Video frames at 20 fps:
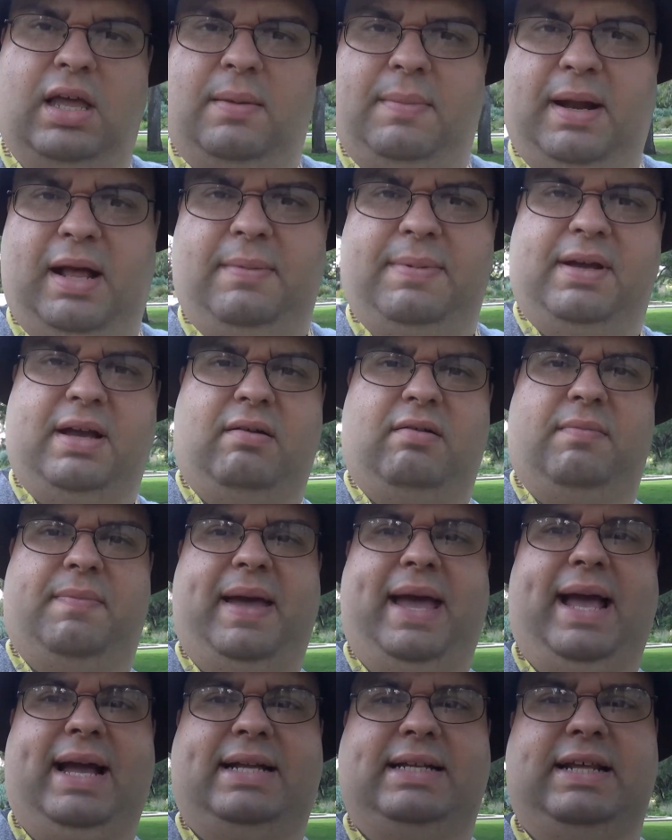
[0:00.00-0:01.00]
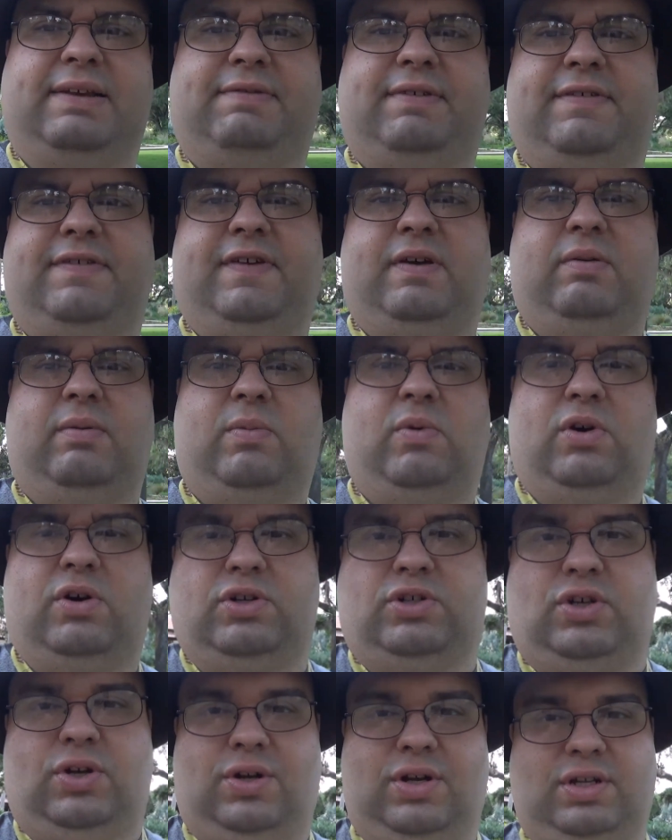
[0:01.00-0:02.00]
Probably coming back and definitely filming more,
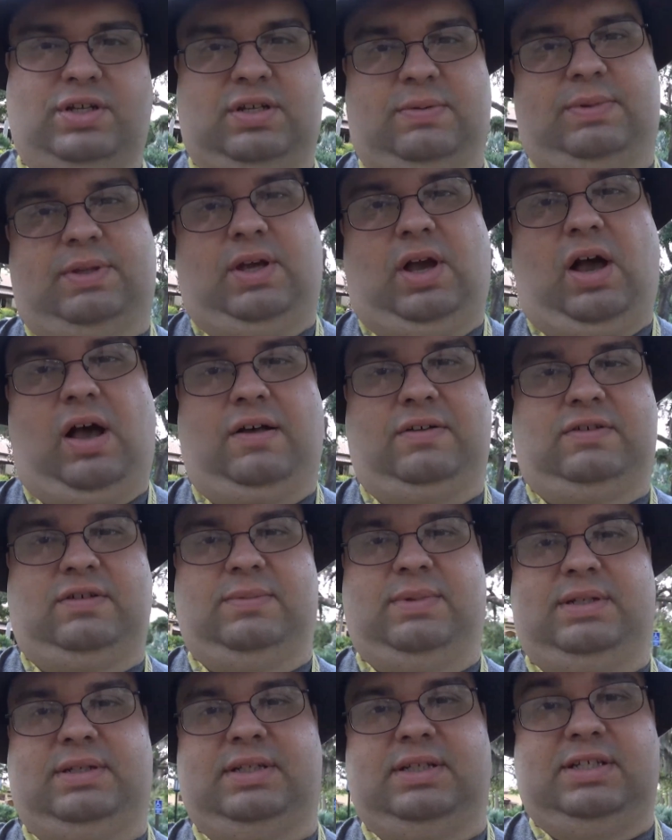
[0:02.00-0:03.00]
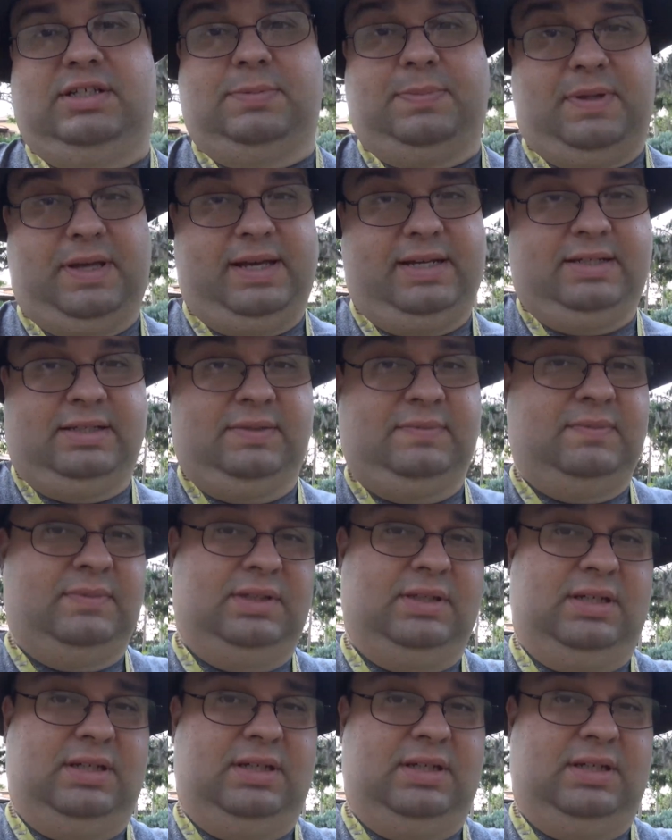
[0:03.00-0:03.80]
showing you some of the awesomeness of this place.